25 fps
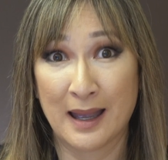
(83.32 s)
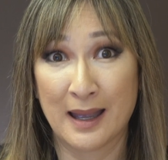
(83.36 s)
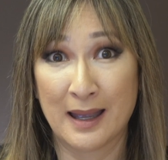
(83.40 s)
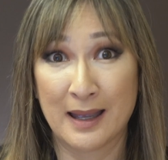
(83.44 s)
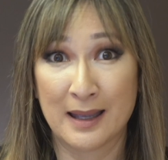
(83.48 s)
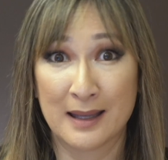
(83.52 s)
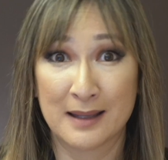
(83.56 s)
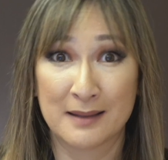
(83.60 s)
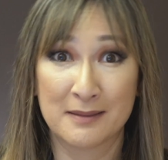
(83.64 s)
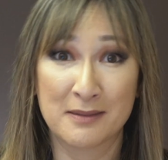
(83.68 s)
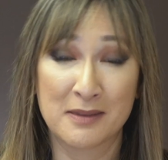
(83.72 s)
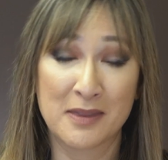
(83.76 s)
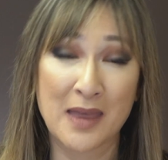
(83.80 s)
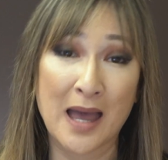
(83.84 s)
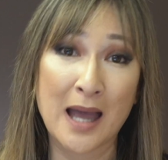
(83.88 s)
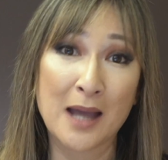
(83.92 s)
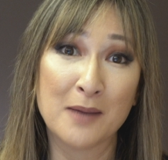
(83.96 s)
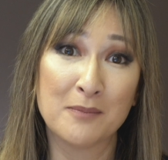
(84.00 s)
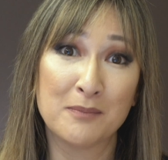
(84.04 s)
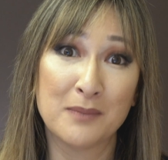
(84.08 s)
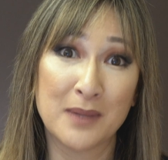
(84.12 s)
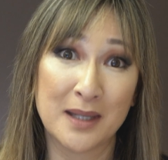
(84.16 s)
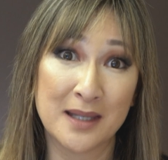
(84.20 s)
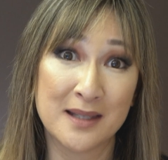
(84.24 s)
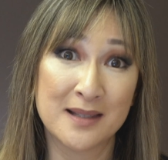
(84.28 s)
And
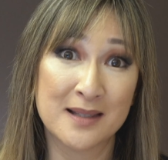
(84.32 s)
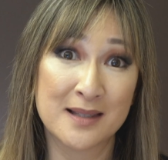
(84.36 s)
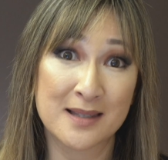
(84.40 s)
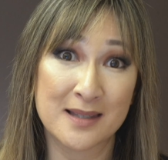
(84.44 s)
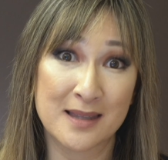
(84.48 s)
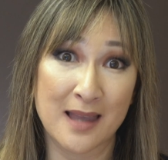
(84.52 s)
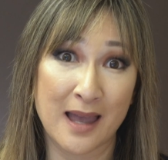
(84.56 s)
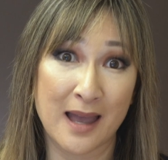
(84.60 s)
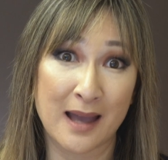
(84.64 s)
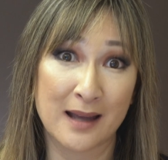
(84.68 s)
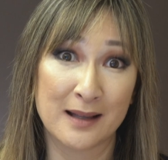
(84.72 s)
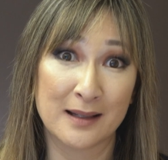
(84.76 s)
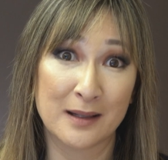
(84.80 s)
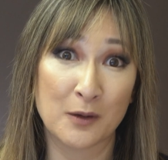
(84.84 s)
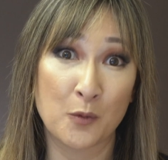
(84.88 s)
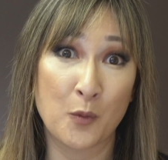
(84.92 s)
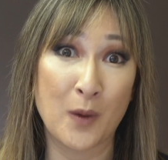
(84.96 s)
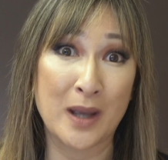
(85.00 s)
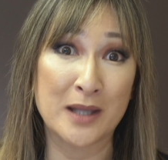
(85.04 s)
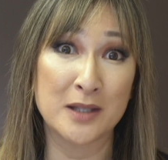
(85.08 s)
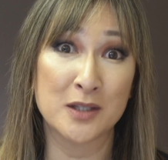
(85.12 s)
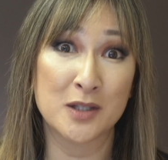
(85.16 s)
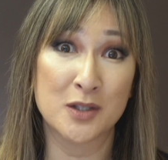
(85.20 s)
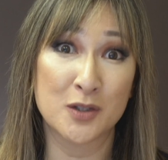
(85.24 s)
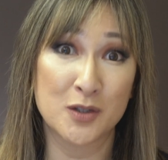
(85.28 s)
that means that
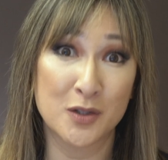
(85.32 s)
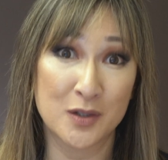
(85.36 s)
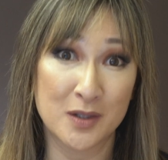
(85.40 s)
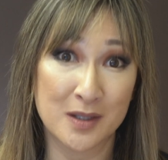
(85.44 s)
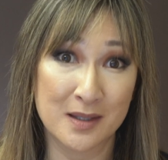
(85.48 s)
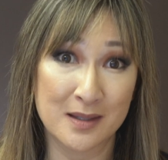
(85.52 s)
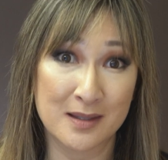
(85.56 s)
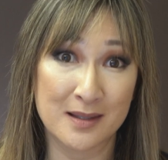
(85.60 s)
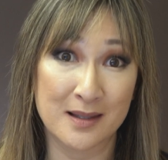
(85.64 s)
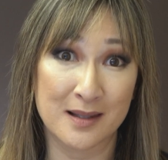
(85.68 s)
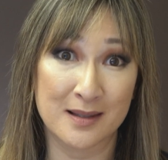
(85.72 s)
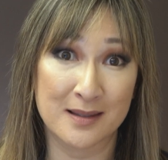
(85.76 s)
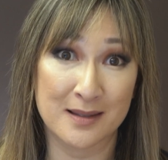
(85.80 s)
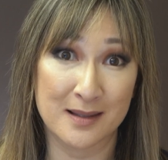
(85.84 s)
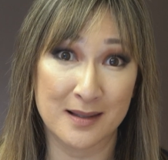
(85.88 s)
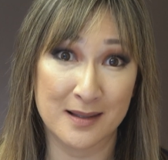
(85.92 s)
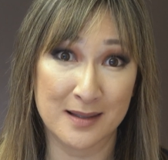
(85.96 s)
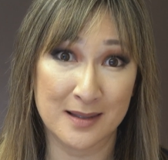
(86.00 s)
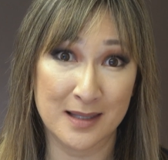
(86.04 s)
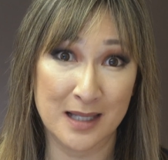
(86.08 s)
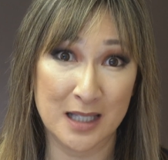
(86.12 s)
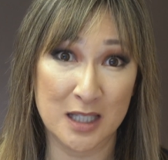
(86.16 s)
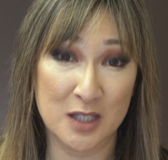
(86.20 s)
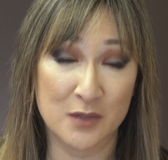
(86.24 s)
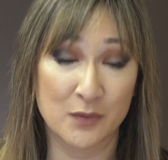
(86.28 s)
when students are
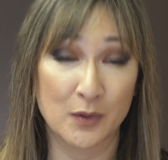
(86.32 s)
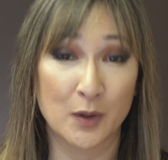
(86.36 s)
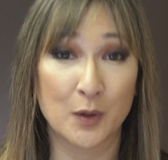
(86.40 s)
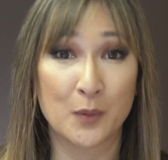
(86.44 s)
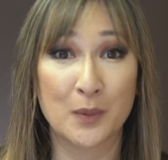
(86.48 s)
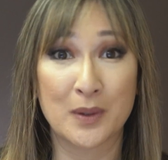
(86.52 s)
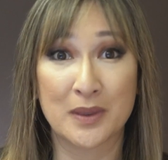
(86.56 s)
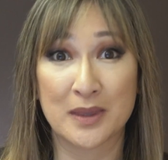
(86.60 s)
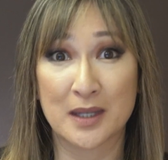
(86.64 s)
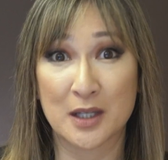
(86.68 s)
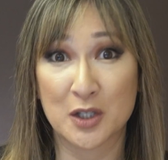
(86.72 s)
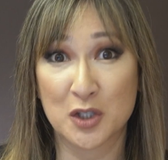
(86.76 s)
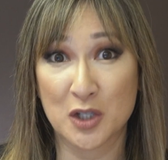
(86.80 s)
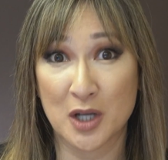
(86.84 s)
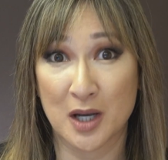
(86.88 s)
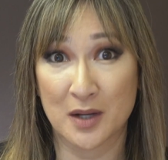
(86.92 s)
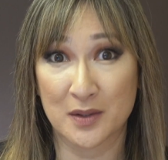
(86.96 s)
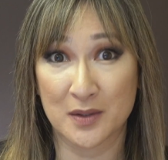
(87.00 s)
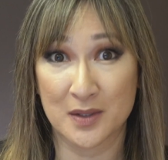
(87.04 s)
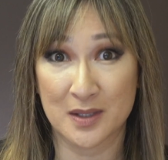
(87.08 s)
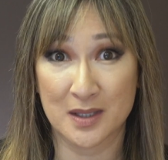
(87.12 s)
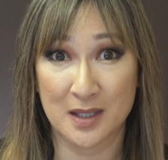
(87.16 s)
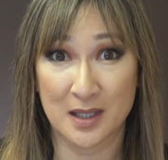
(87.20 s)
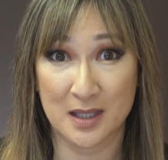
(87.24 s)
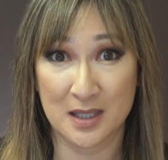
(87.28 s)
successful, when their
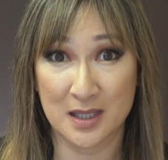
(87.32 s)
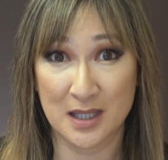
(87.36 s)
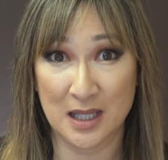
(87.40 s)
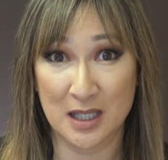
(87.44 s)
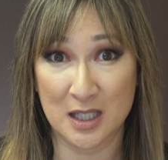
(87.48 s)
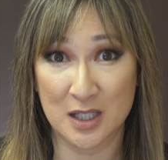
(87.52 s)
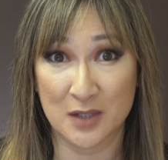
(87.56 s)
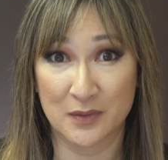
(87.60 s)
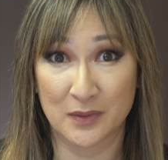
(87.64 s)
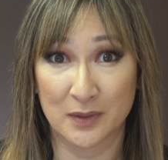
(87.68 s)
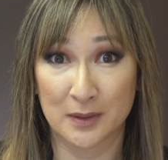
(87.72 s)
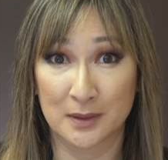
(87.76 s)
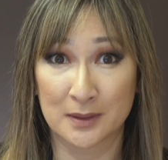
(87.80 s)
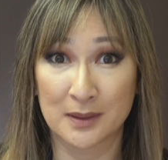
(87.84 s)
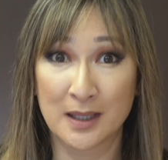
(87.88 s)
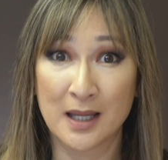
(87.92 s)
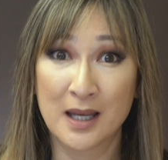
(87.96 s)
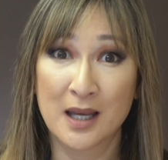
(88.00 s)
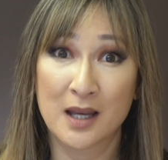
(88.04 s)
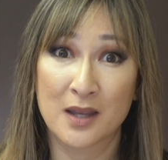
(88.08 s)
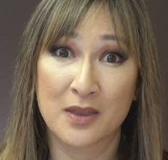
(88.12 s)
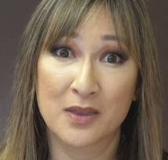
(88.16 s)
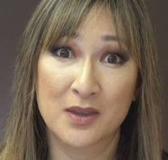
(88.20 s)
child is successful,